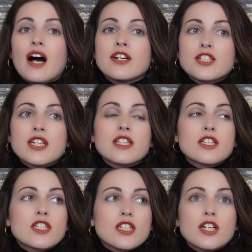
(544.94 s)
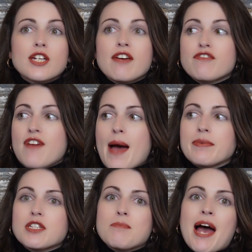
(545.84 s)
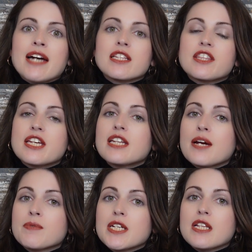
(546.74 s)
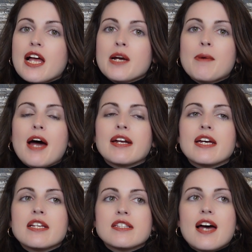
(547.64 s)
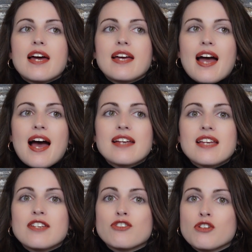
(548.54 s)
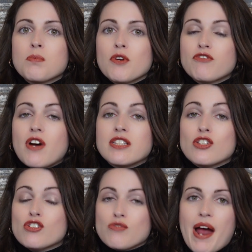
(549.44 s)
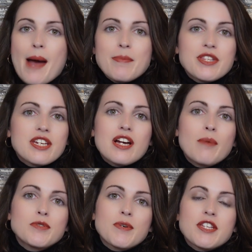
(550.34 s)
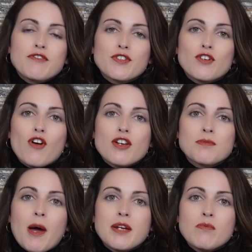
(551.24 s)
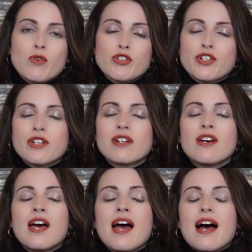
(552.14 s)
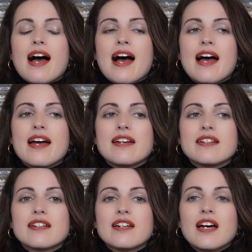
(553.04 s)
I just think this is such a fabulous bag. The thing that I really like about it is that it has a super fun strap that comes with it for the crossbody portion. And